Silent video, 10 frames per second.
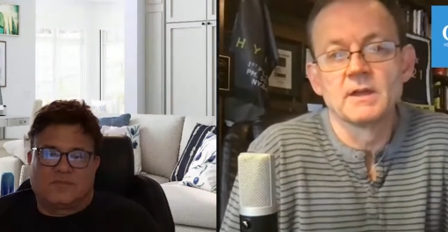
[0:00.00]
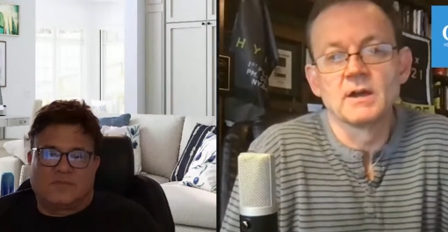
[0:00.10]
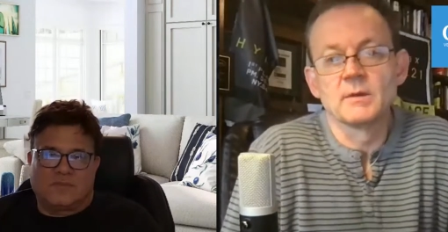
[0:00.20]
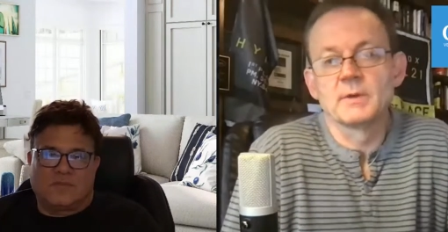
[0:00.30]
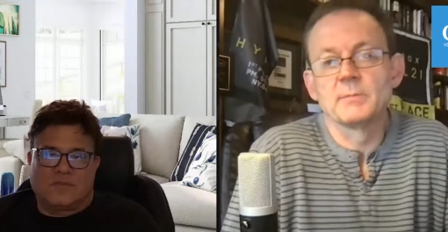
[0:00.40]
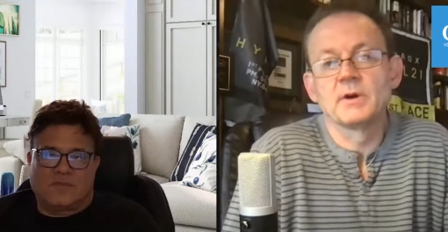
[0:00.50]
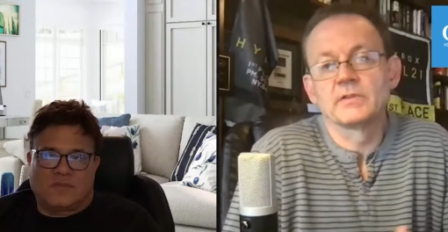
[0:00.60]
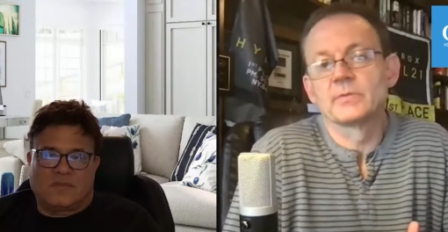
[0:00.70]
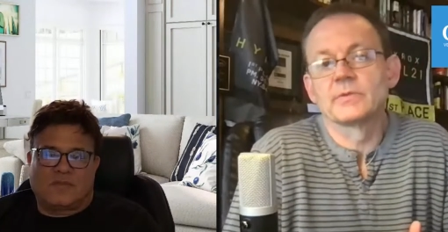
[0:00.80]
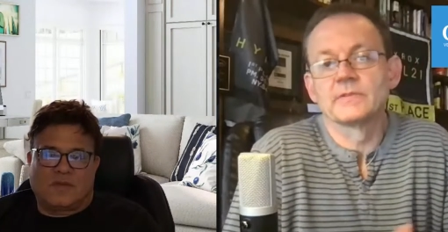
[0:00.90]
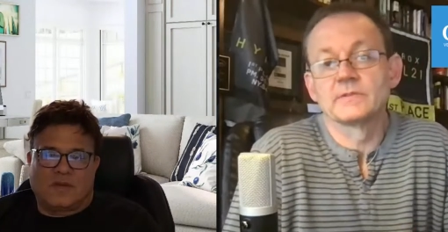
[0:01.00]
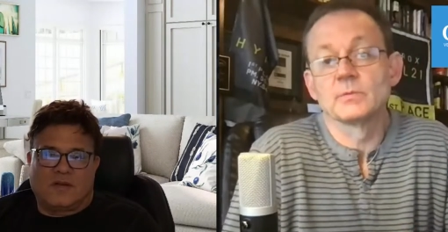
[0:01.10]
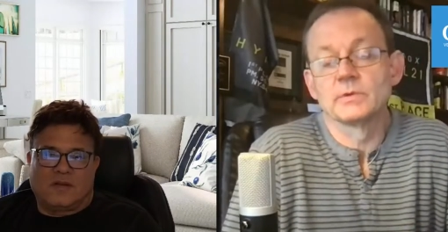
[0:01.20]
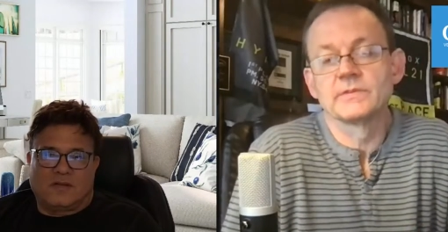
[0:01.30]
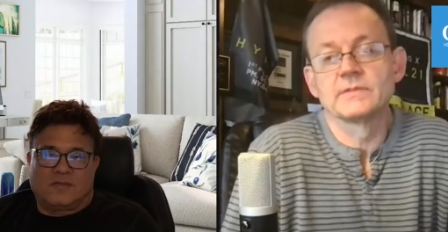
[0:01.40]
Speaker 1: My boss
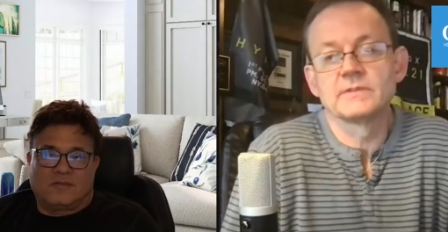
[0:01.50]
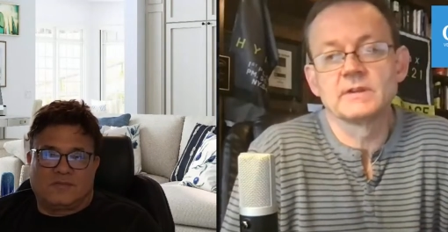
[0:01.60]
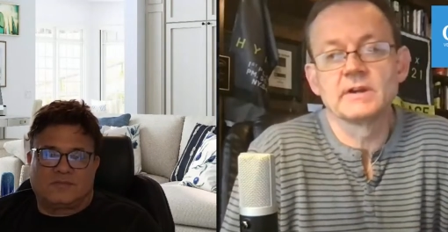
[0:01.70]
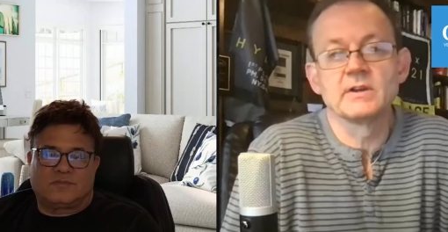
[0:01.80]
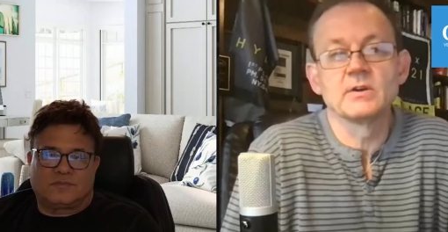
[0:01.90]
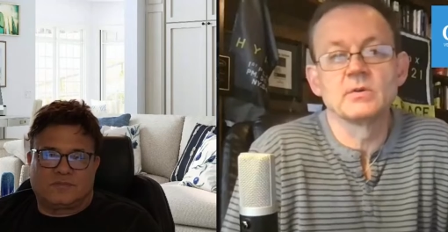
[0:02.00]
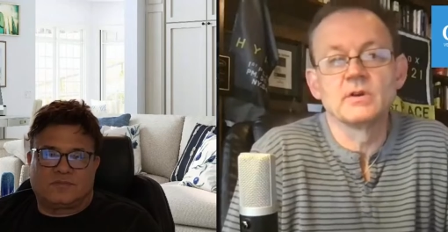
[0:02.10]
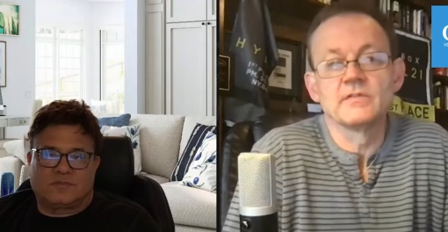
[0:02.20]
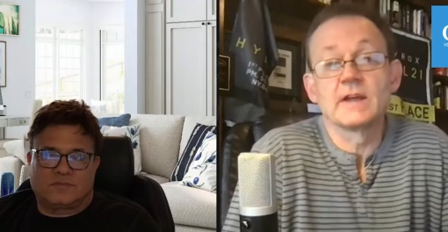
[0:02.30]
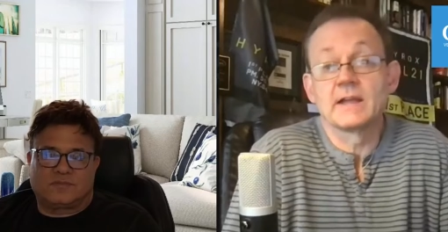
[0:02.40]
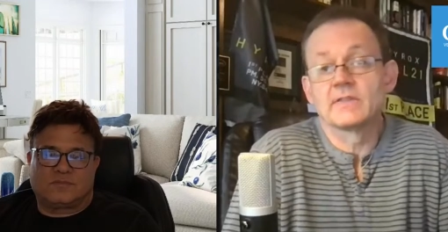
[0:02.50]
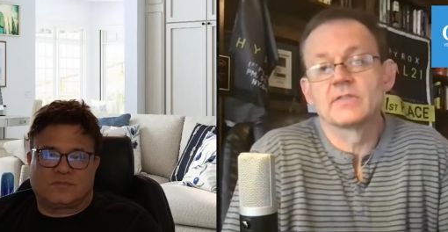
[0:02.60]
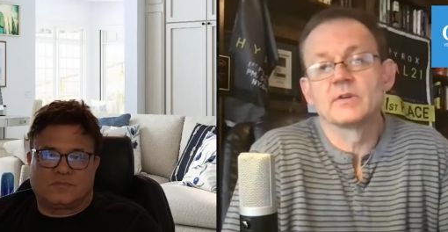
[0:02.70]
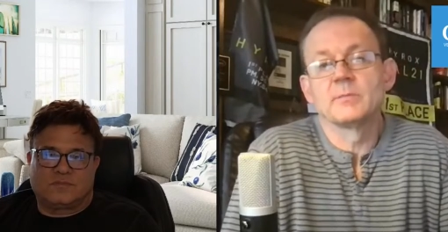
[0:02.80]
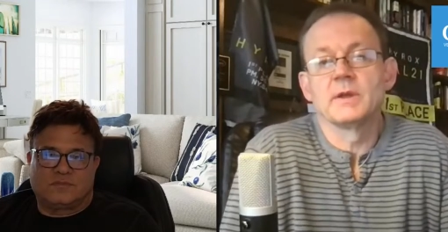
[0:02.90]
was the CIO of
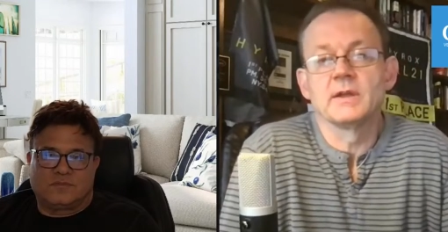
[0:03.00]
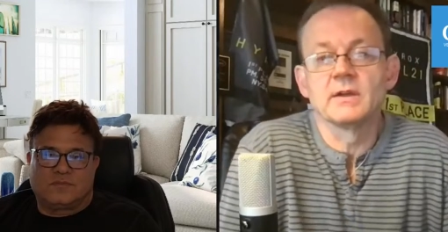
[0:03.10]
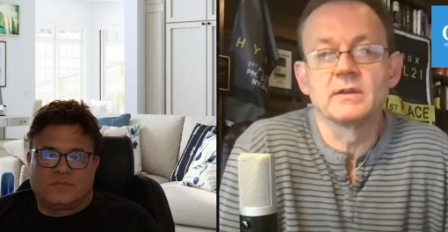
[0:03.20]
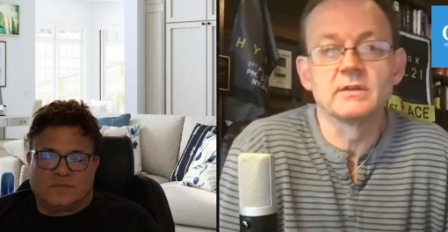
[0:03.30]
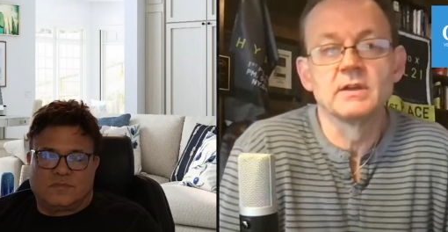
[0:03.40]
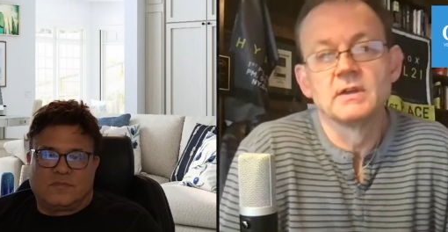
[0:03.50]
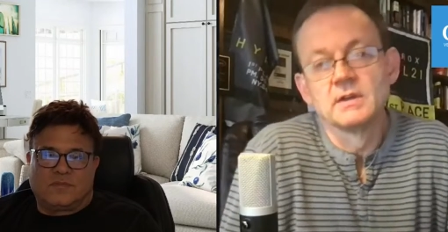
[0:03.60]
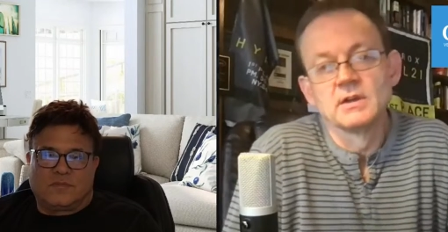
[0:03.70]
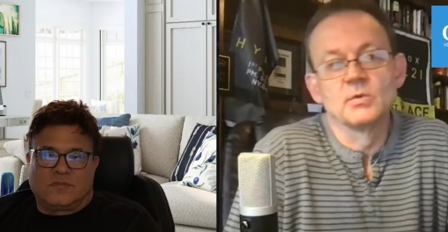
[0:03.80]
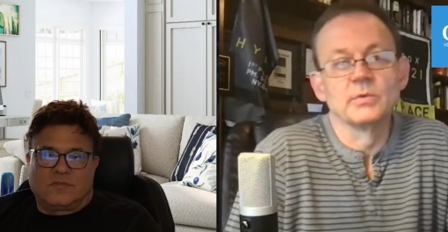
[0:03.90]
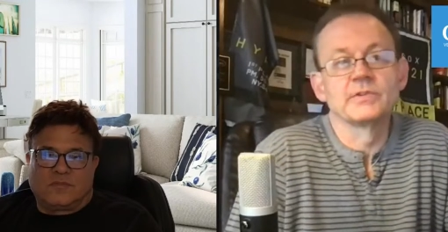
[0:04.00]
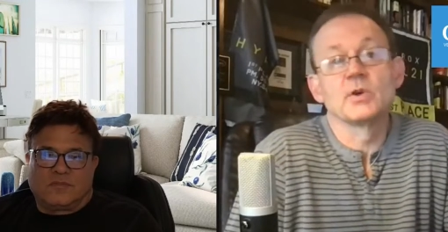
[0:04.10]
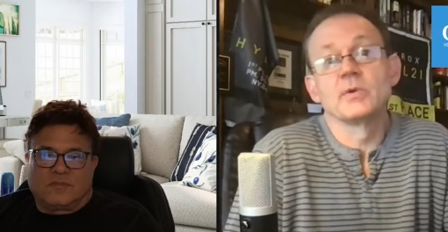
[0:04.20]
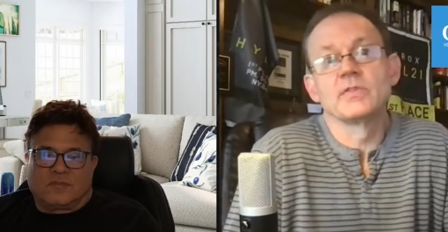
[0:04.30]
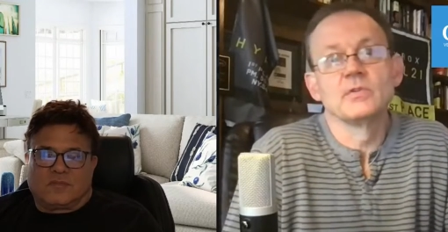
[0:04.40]
Anthem and was
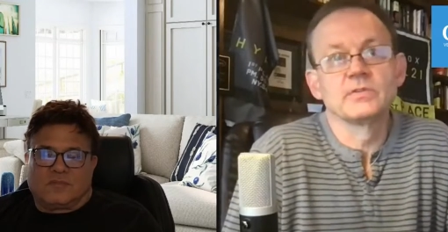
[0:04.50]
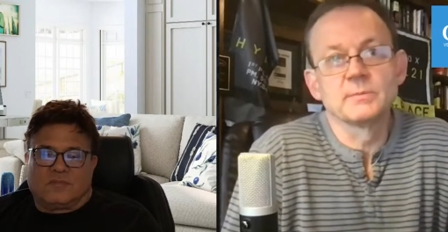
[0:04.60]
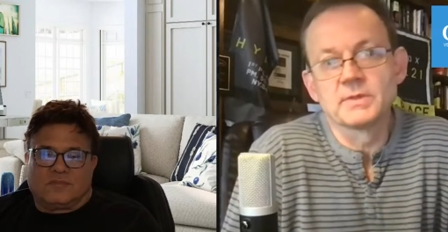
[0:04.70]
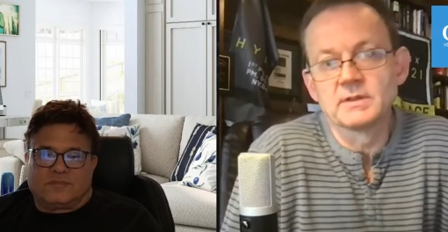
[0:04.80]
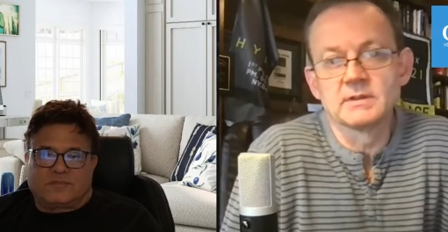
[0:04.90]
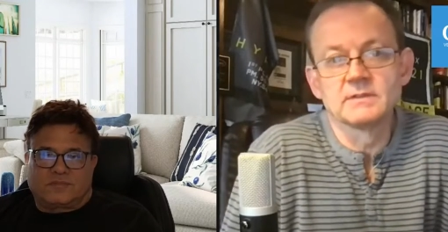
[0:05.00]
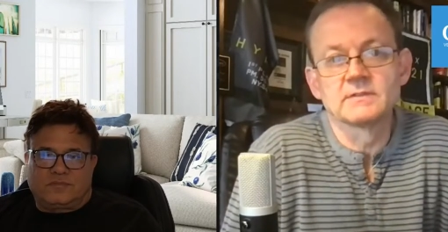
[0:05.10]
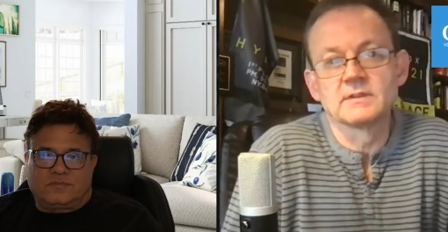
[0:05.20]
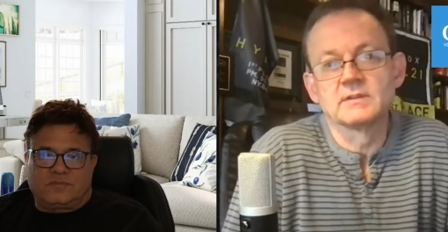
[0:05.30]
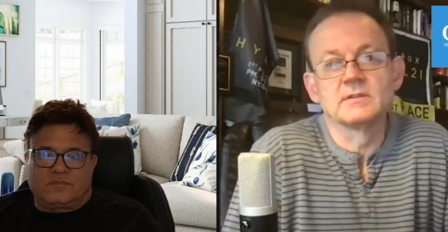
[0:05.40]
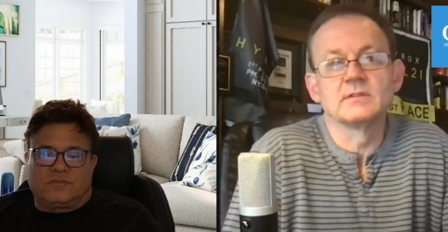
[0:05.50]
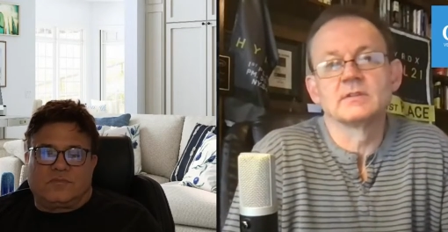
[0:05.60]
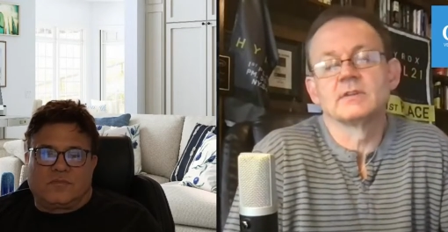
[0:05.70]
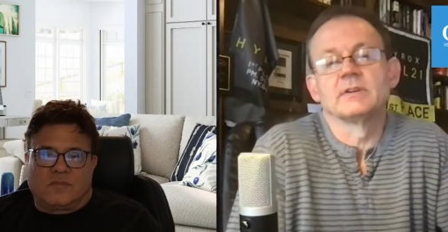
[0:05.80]
going through some things and